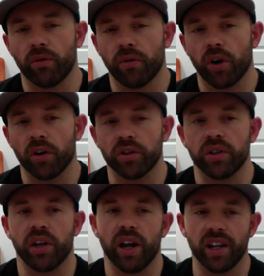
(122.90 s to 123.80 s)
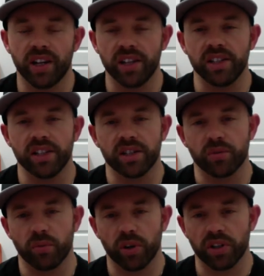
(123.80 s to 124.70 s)
fault and
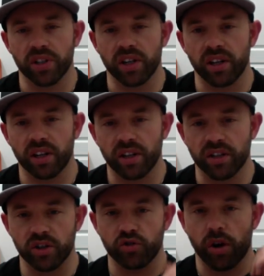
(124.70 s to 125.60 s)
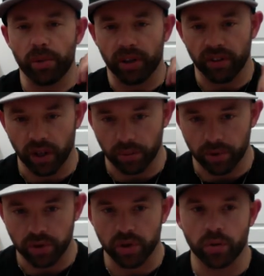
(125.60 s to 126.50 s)
easiest one to see is the dropping of the
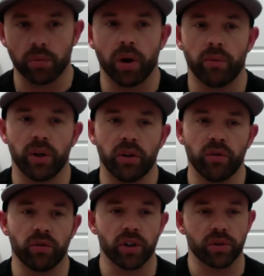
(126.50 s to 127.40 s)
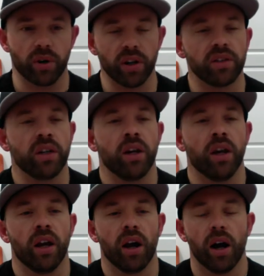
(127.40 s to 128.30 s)
elbows when we do front squats.
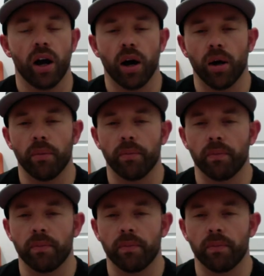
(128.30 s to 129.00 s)
The